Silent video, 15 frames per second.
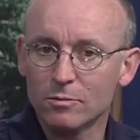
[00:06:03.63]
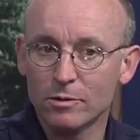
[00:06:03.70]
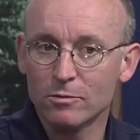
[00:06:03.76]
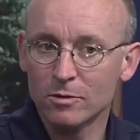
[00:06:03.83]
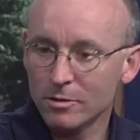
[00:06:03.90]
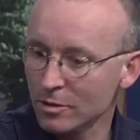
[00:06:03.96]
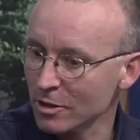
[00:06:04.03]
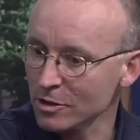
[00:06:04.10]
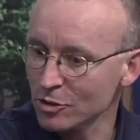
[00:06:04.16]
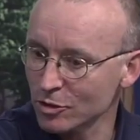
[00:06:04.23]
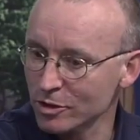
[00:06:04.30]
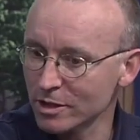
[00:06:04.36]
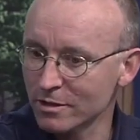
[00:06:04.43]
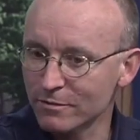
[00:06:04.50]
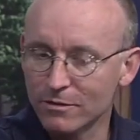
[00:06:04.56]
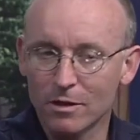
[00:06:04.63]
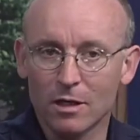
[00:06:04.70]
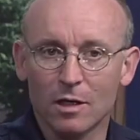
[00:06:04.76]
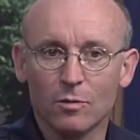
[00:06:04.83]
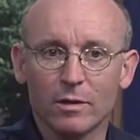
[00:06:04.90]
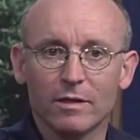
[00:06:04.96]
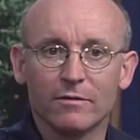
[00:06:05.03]
We run cross country in the
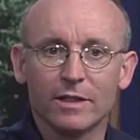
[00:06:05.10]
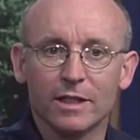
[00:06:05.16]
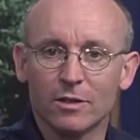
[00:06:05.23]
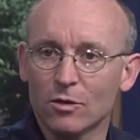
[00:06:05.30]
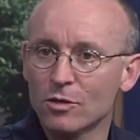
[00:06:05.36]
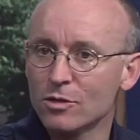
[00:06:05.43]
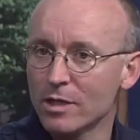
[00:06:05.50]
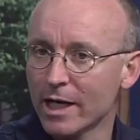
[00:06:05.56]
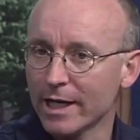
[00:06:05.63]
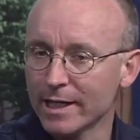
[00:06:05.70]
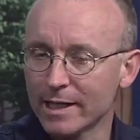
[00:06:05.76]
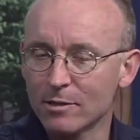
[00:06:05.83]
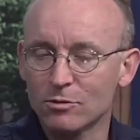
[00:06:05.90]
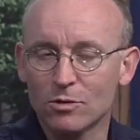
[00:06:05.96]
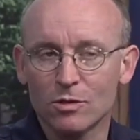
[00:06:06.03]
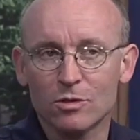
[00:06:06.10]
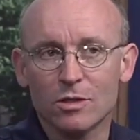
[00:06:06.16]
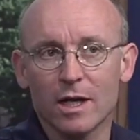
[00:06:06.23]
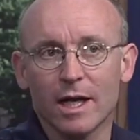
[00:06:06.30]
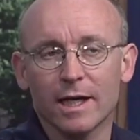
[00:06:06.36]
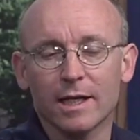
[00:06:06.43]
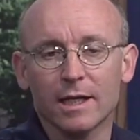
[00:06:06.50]
fall, we have indoor track and outdoor
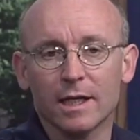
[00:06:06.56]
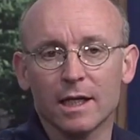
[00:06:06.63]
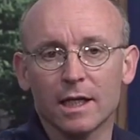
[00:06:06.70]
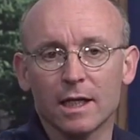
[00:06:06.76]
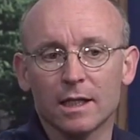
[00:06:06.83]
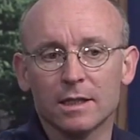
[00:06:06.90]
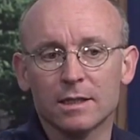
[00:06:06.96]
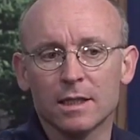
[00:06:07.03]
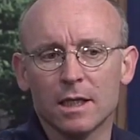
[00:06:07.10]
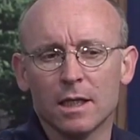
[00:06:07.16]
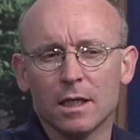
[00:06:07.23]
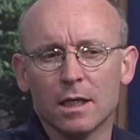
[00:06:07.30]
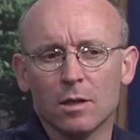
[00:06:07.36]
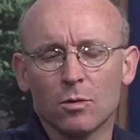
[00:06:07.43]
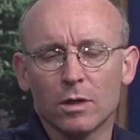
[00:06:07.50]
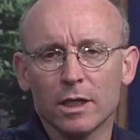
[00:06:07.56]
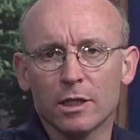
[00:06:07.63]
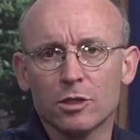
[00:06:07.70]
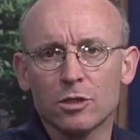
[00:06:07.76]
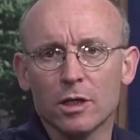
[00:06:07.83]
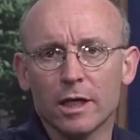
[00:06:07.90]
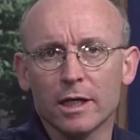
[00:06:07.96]
track. And what I
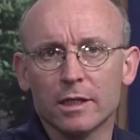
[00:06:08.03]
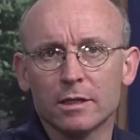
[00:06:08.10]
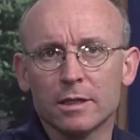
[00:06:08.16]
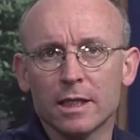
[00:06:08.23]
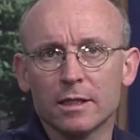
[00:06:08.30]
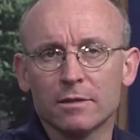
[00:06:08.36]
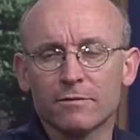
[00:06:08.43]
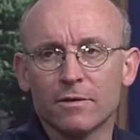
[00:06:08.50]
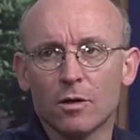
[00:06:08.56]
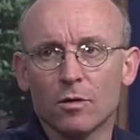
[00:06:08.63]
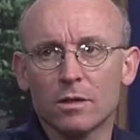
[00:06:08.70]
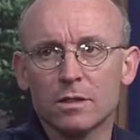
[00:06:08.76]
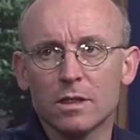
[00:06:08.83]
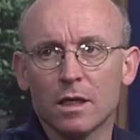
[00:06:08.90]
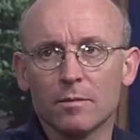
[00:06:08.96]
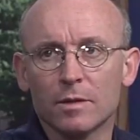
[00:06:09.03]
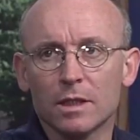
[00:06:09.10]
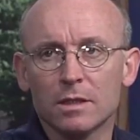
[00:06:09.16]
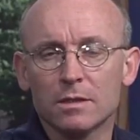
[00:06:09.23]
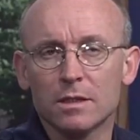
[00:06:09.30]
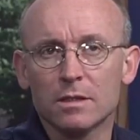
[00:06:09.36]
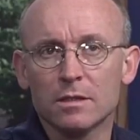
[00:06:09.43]
try and tend to focus on
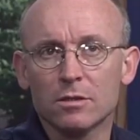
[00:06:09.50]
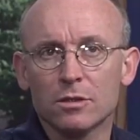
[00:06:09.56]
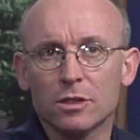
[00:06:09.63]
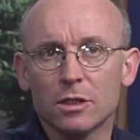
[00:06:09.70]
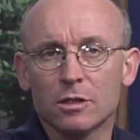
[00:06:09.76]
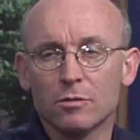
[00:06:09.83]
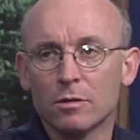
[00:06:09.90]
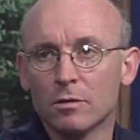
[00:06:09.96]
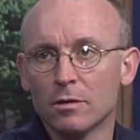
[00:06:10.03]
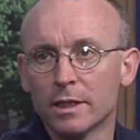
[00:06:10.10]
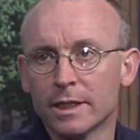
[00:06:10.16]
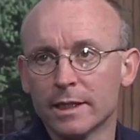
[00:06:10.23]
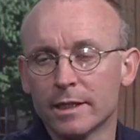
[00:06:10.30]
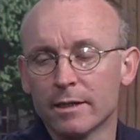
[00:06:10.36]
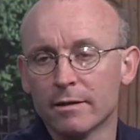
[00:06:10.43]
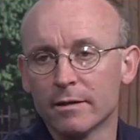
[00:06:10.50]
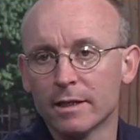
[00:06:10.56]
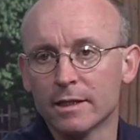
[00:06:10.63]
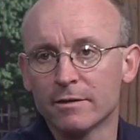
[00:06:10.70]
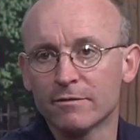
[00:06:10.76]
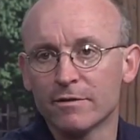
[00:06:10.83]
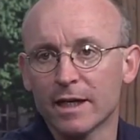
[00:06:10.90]
because it's such a grueling year
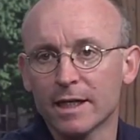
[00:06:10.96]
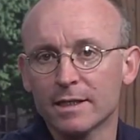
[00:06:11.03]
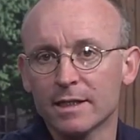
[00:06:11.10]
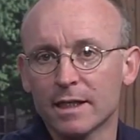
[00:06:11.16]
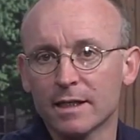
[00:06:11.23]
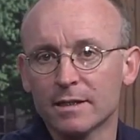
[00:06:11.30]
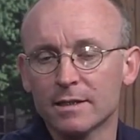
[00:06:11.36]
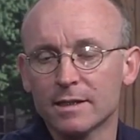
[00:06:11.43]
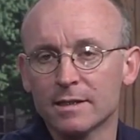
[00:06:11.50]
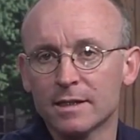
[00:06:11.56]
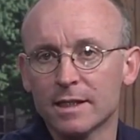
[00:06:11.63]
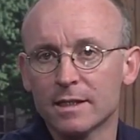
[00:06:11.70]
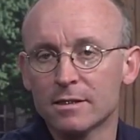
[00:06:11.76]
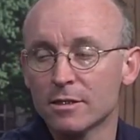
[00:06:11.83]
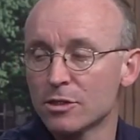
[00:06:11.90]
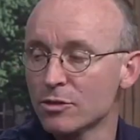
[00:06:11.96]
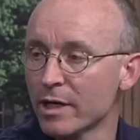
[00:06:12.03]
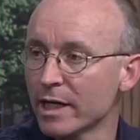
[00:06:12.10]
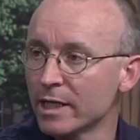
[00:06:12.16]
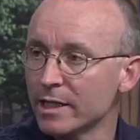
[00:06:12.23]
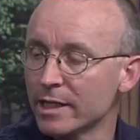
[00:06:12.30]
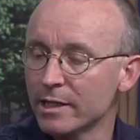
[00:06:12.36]
and the fact that these kids are
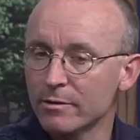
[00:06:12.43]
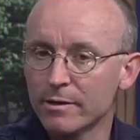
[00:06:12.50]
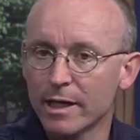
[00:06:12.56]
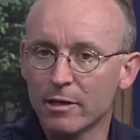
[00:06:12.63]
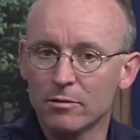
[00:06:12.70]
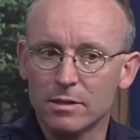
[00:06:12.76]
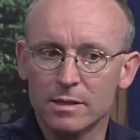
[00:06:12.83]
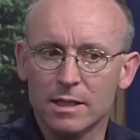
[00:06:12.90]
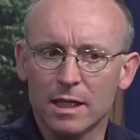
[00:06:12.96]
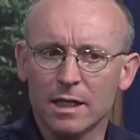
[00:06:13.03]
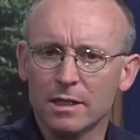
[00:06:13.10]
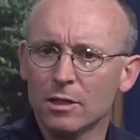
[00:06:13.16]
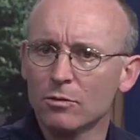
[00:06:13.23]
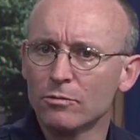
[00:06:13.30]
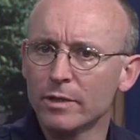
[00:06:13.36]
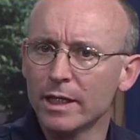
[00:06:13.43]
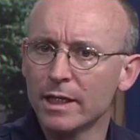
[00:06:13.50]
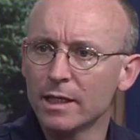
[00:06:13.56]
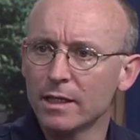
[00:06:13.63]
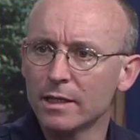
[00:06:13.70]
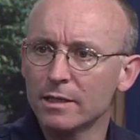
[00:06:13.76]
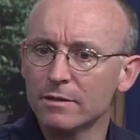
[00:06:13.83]
training year round is that I don't
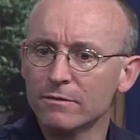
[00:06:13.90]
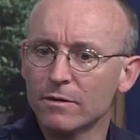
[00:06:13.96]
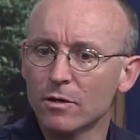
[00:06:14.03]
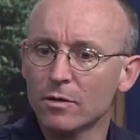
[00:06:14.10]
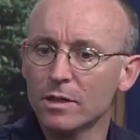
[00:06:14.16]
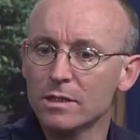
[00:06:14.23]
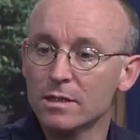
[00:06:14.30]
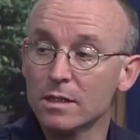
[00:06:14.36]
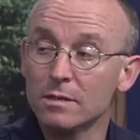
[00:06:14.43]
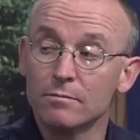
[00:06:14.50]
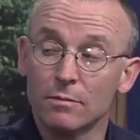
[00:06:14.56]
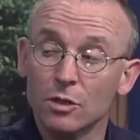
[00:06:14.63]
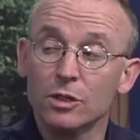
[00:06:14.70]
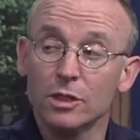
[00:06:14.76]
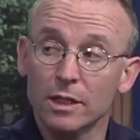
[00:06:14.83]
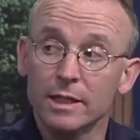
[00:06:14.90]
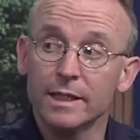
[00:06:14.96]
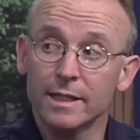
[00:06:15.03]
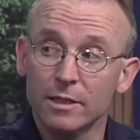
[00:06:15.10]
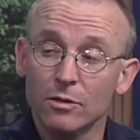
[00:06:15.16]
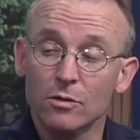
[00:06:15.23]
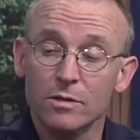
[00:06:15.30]
really like to focus as much on the
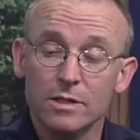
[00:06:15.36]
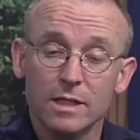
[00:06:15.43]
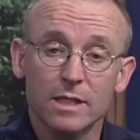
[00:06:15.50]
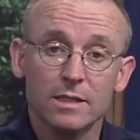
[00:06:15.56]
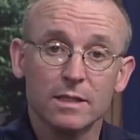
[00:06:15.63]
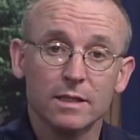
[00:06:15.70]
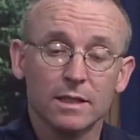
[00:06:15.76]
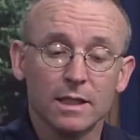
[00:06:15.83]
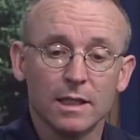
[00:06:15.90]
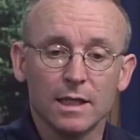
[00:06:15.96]
indoor season.